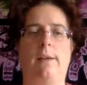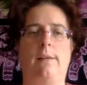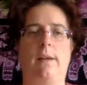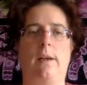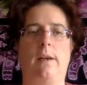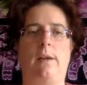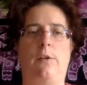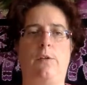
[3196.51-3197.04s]

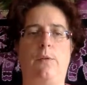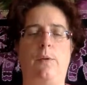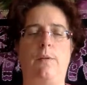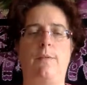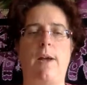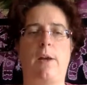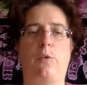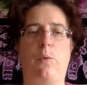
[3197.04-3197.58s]
send it to if
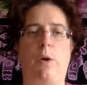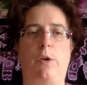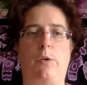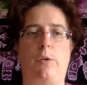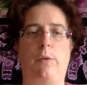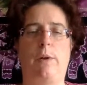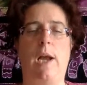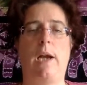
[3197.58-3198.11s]
that's what you
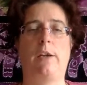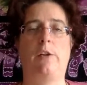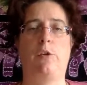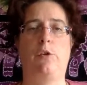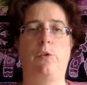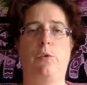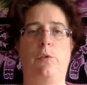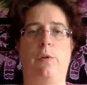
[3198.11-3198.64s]
would like to
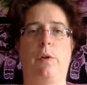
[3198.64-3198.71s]
do.